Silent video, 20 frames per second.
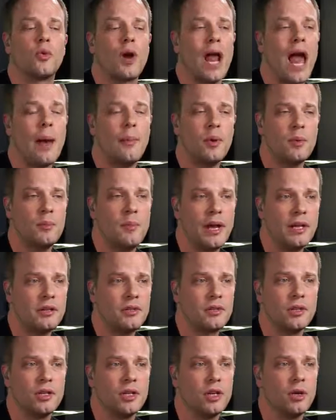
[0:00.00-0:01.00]
grab a
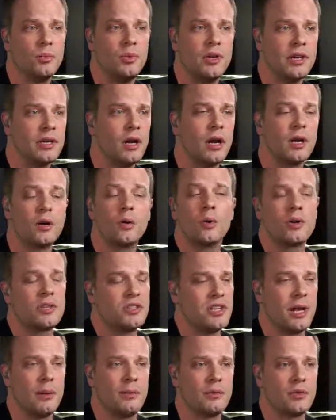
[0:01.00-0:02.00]
metronome, put it on, or a
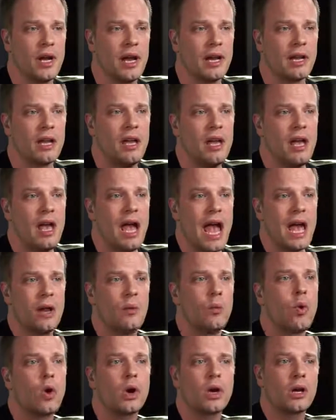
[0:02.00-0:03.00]
jam track,
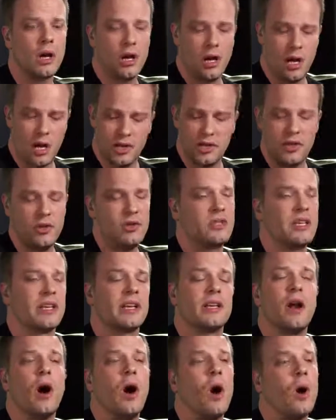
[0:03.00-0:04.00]
and work on
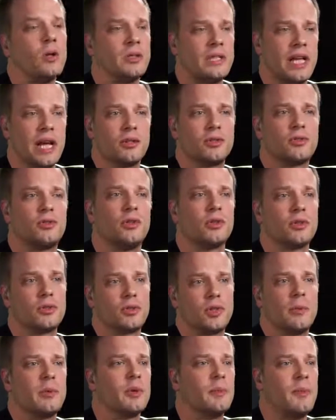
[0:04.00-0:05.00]
using an all downstroke
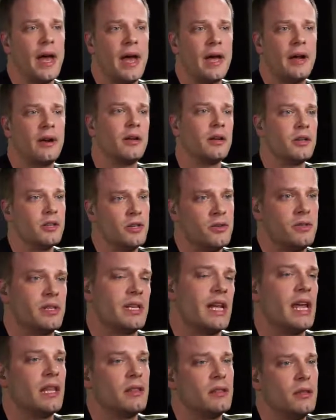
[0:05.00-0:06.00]
strumming pattern
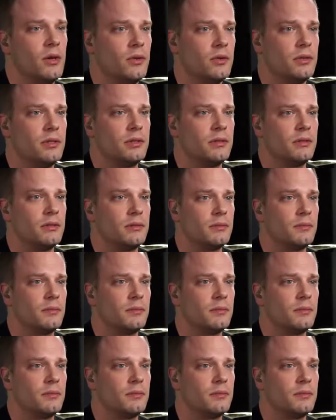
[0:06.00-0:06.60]
using 8th notes.